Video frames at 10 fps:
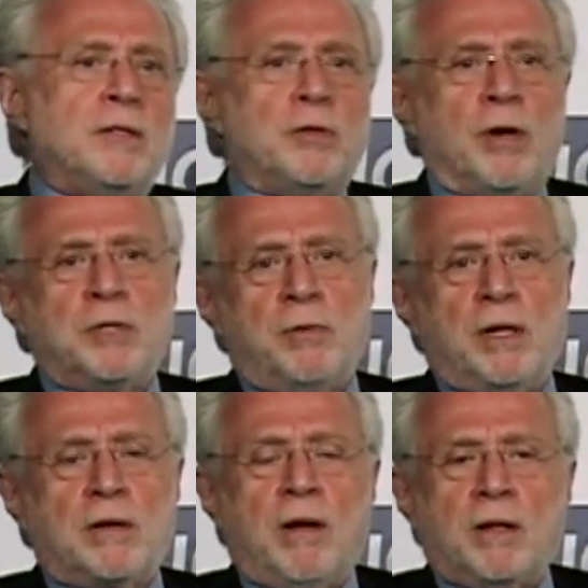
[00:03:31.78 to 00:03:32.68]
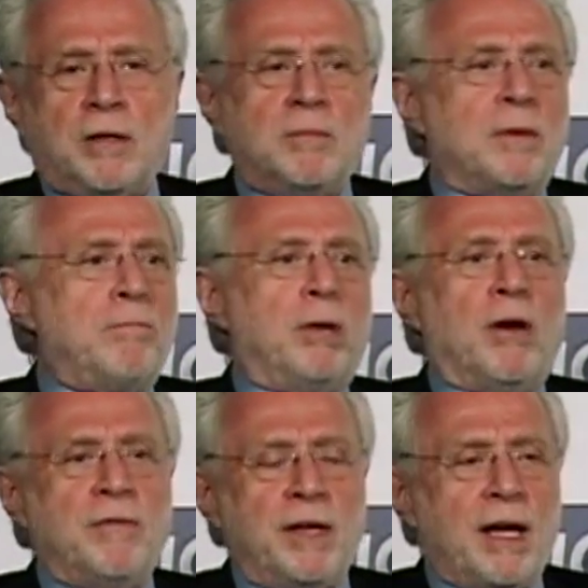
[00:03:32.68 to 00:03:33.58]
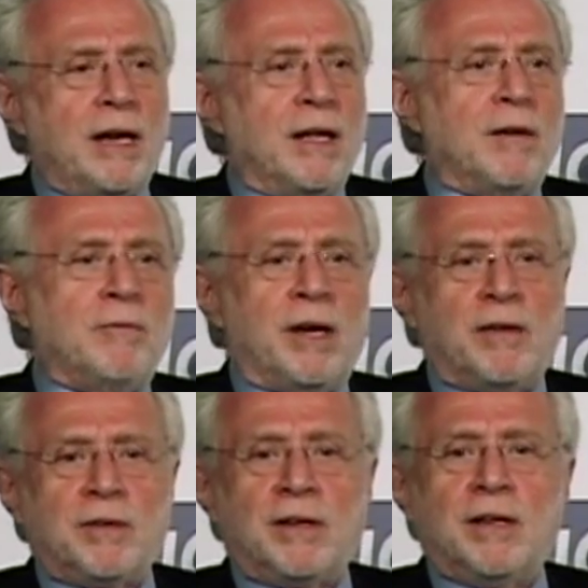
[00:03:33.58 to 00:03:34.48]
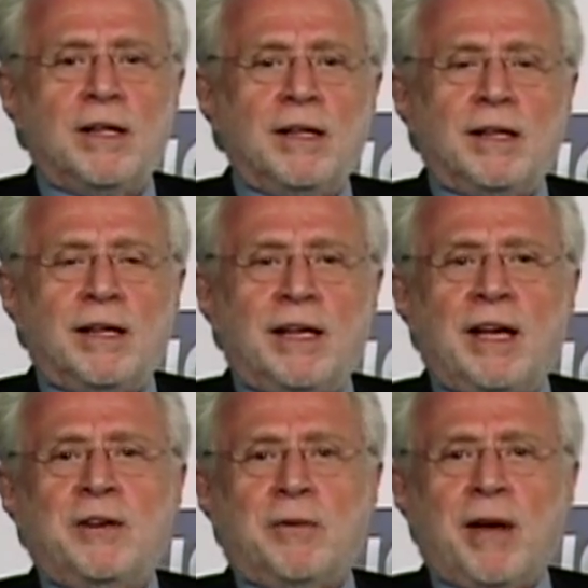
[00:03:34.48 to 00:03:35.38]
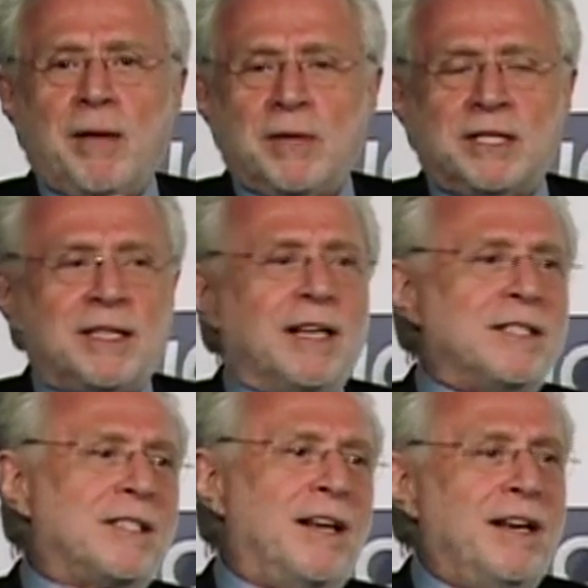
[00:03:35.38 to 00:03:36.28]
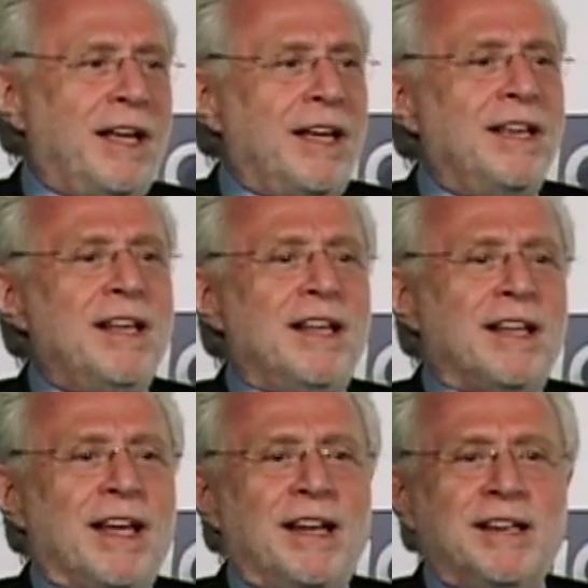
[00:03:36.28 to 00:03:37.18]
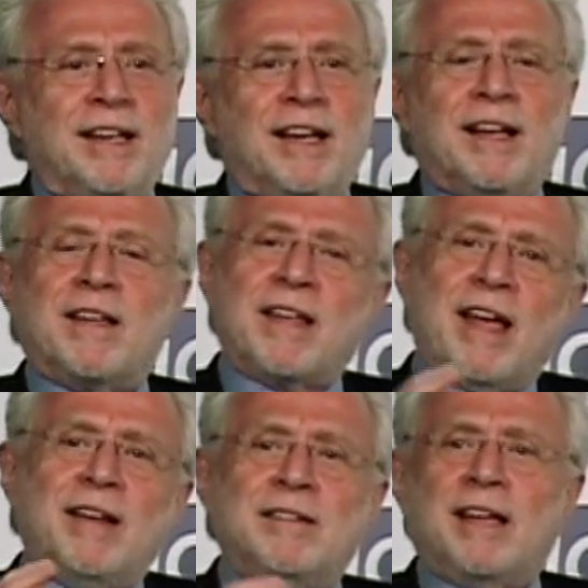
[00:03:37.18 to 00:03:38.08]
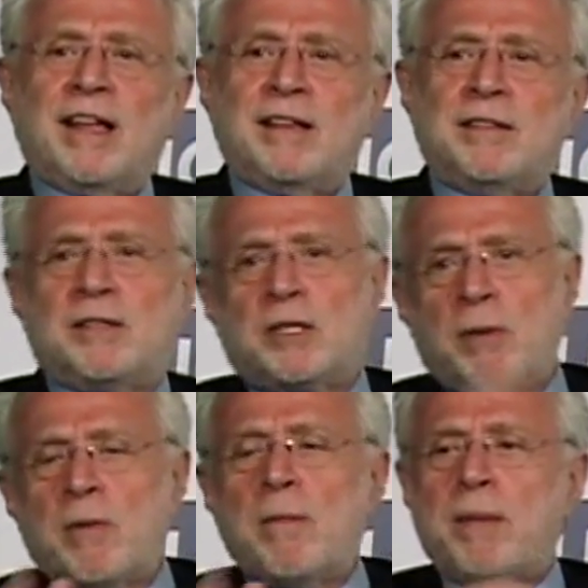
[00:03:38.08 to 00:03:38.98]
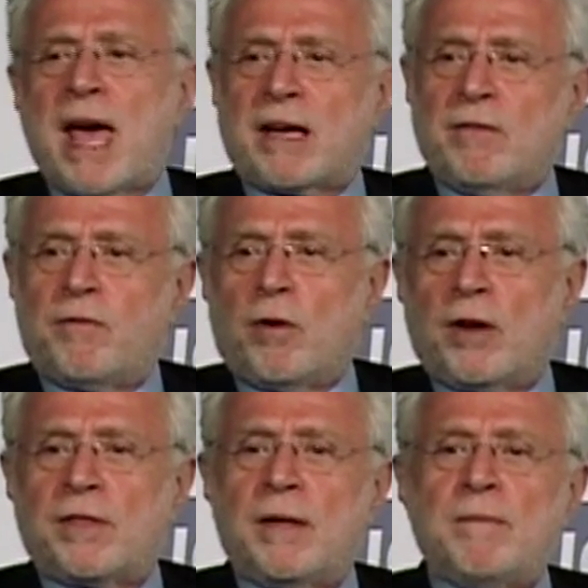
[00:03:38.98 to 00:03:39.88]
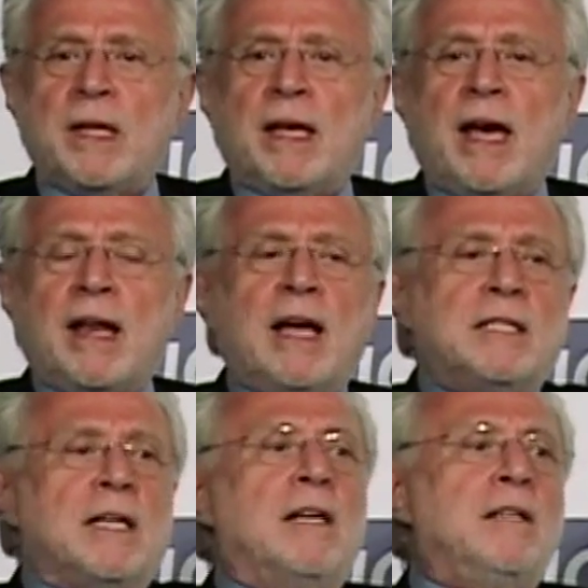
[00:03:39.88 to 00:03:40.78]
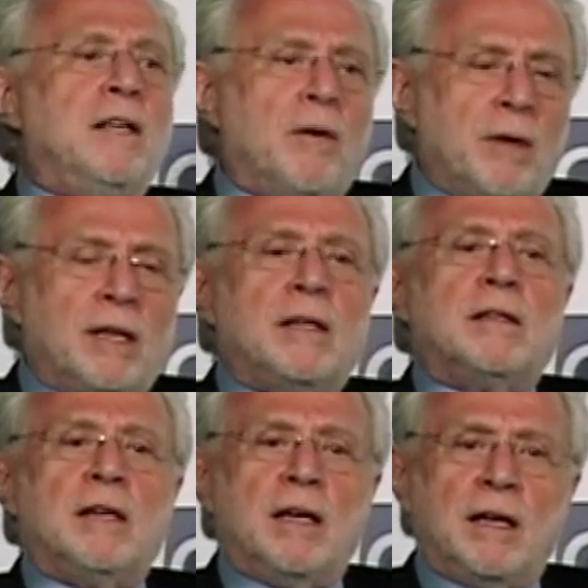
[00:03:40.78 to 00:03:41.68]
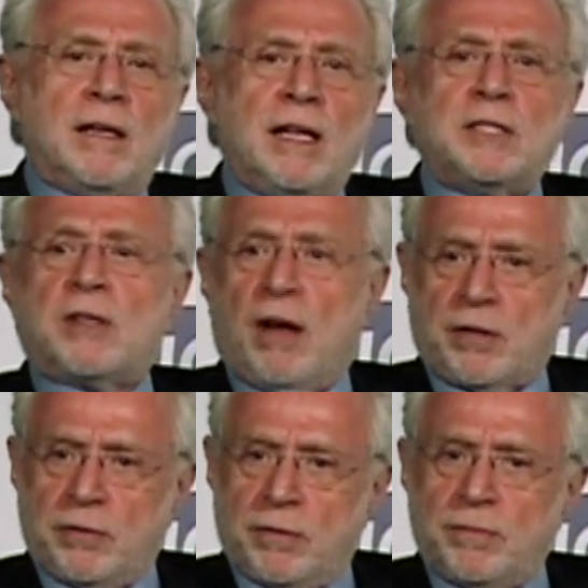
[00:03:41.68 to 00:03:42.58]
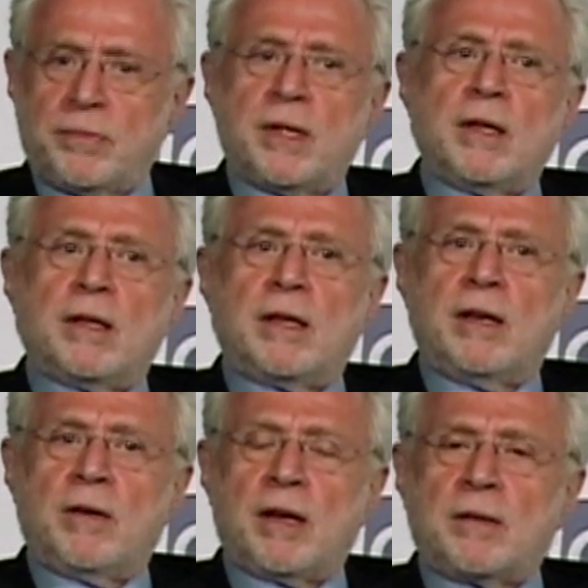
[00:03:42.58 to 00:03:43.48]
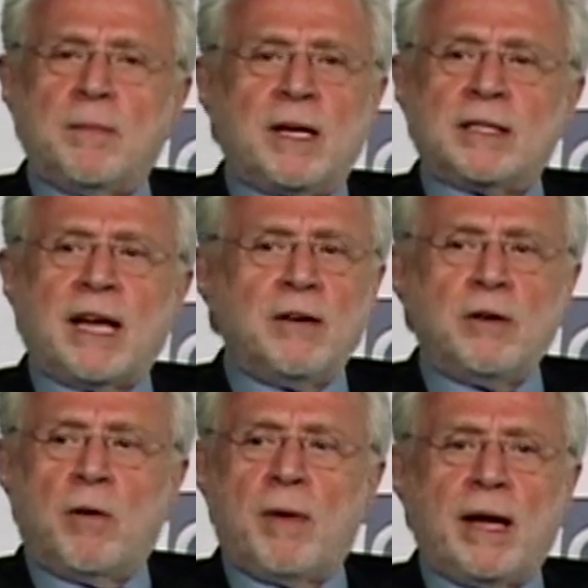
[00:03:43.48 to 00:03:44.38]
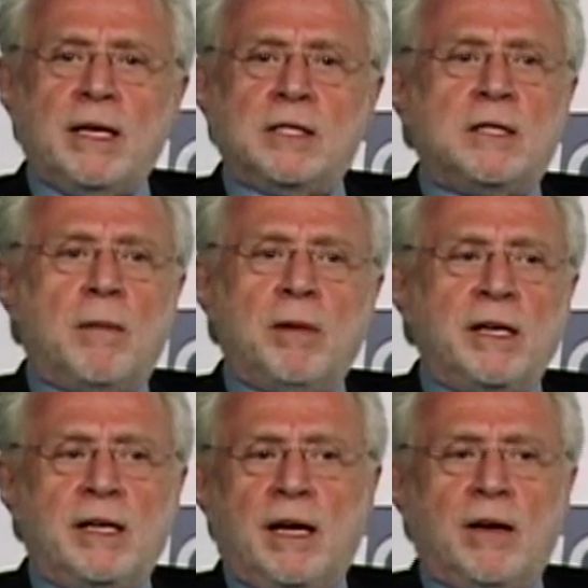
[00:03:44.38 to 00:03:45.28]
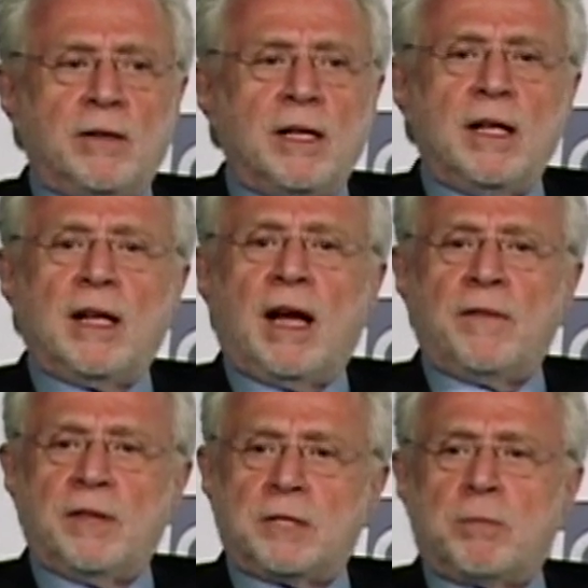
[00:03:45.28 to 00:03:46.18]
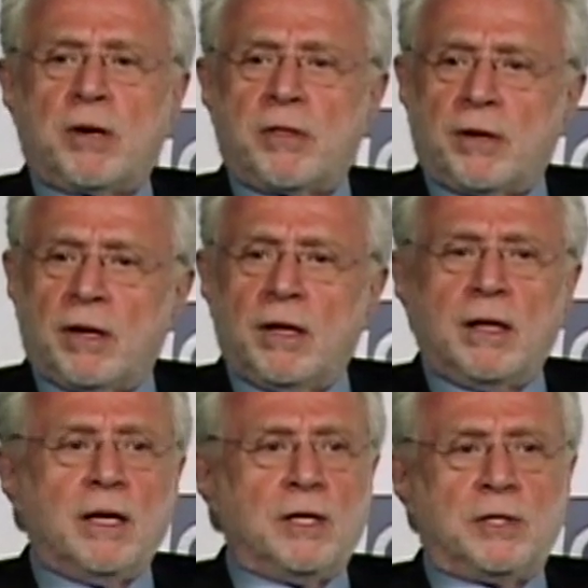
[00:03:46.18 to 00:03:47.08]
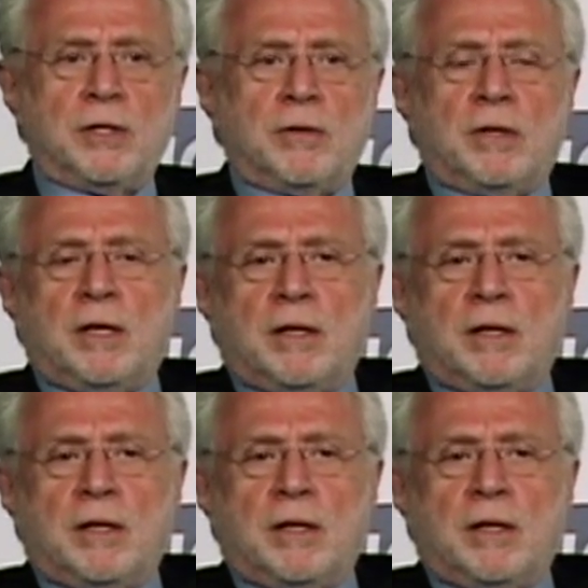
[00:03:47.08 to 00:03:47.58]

George Will called him a bloviating, whatever, ignoramus on Sunday, and so we went back and forth, and I said, you know what, let's talk to him, because I don't know why he's doubling down on this birther issue.